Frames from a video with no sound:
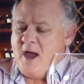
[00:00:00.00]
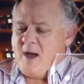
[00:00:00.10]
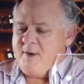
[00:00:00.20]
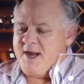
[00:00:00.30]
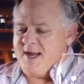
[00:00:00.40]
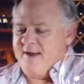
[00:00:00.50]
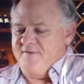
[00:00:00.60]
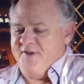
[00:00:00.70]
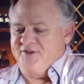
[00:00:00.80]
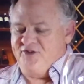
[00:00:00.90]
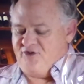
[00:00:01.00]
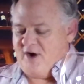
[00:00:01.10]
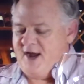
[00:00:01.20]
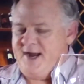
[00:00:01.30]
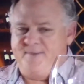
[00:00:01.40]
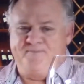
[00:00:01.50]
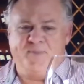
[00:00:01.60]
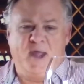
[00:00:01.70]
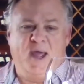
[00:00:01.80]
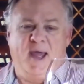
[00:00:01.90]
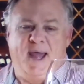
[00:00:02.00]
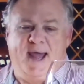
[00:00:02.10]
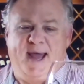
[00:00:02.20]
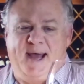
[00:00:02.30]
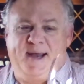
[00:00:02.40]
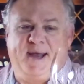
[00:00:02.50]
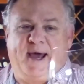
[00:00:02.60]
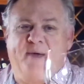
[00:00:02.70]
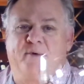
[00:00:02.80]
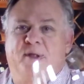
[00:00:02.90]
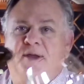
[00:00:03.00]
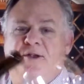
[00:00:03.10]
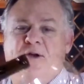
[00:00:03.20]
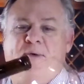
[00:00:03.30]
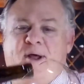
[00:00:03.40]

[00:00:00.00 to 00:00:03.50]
I'm gonna give this a try and I will let you know what